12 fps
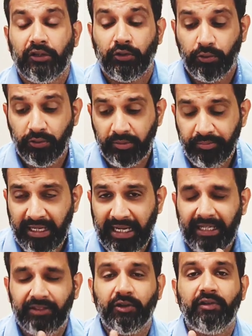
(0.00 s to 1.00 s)
through the
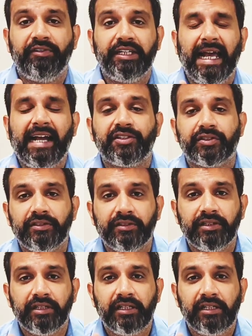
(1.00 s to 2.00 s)
path of
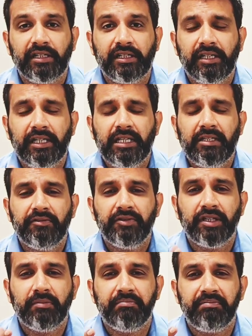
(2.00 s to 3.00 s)
inaction,
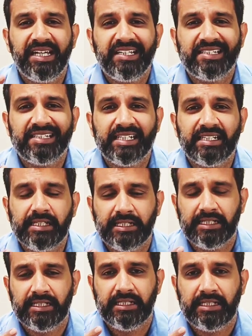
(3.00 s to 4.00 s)
even the basic
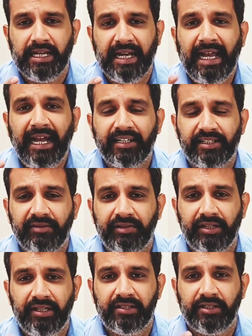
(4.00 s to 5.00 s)

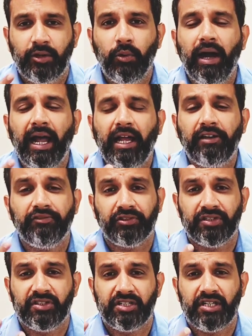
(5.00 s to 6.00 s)
activities required for
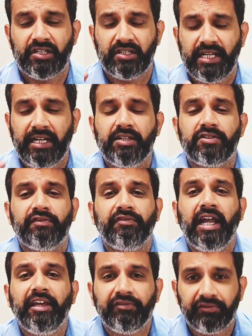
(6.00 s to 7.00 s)
the sustenance of
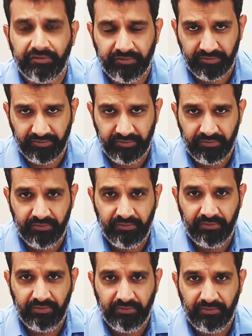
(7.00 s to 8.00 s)
life
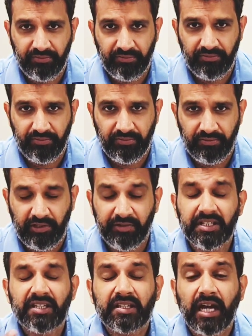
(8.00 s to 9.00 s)

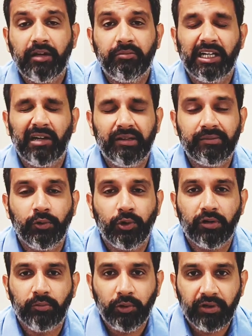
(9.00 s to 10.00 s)
will start becoming
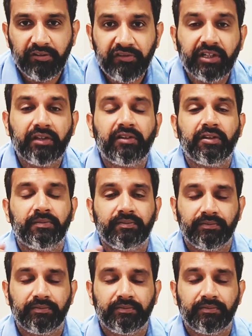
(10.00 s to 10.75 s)
more and more difficult.